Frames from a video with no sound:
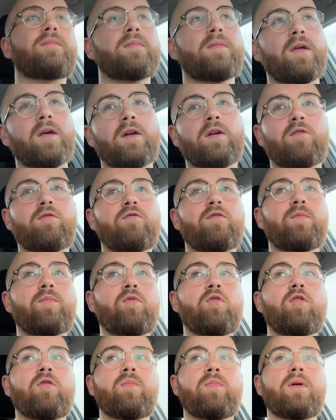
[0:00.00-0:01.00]
and I'll
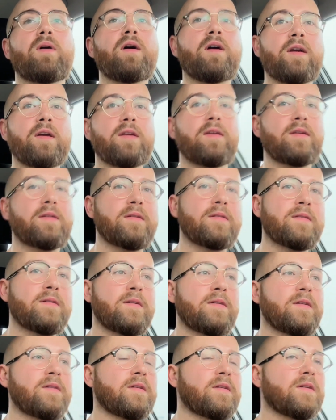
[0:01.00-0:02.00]
report back
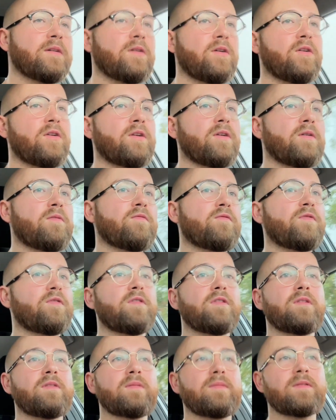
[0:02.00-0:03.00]
on how I'm
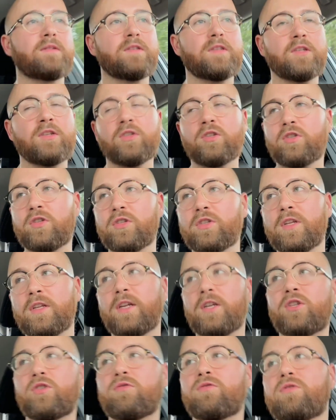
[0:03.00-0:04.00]
feeling. 'Cause this is just
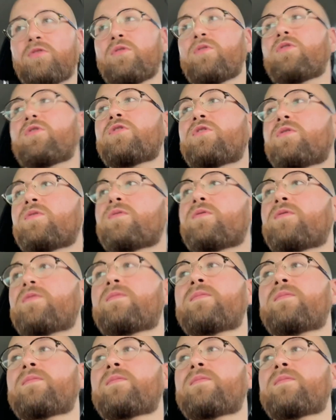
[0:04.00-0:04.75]
initial thoughts of,